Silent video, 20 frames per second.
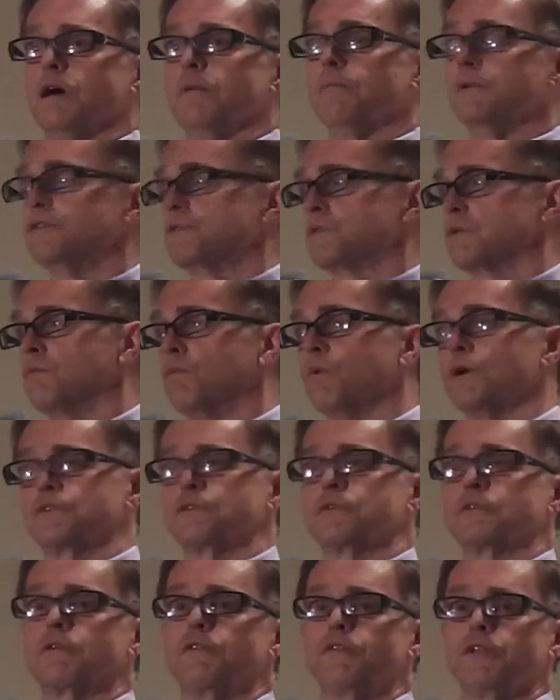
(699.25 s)
I mean, so what
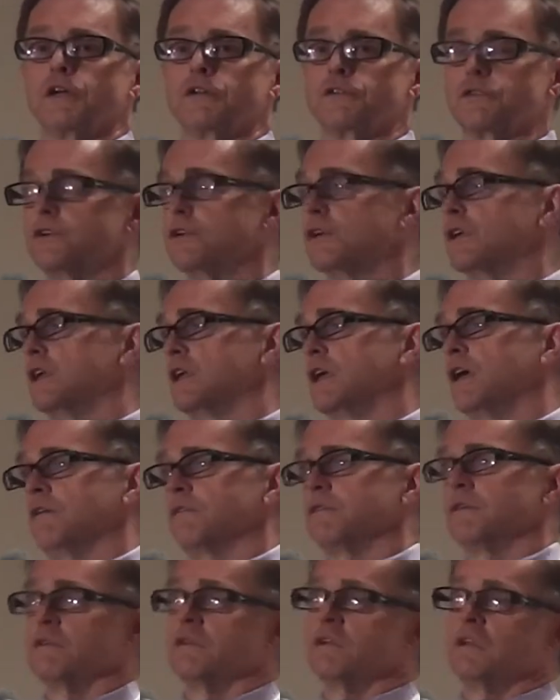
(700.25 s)
sort of things are you going to
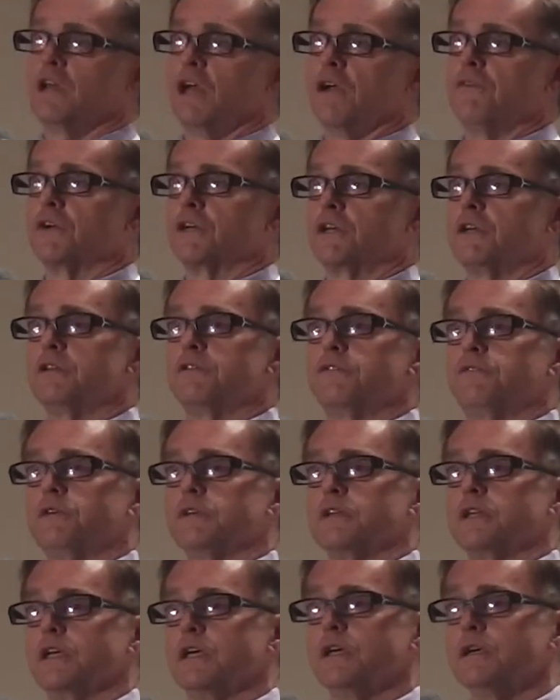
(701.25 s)
get if your kid's
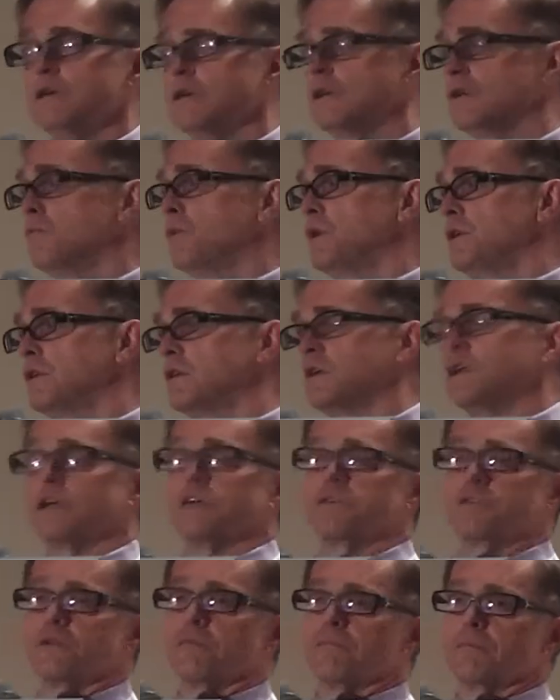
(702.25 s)
feeling ill? Well, you're going
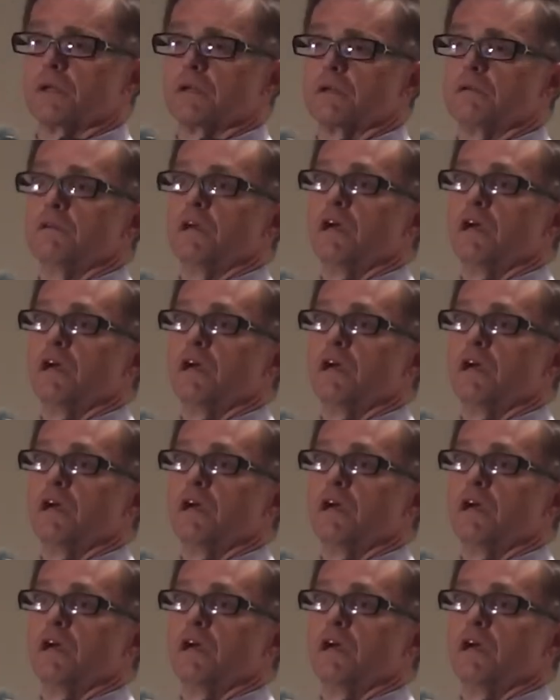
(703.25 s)
to get something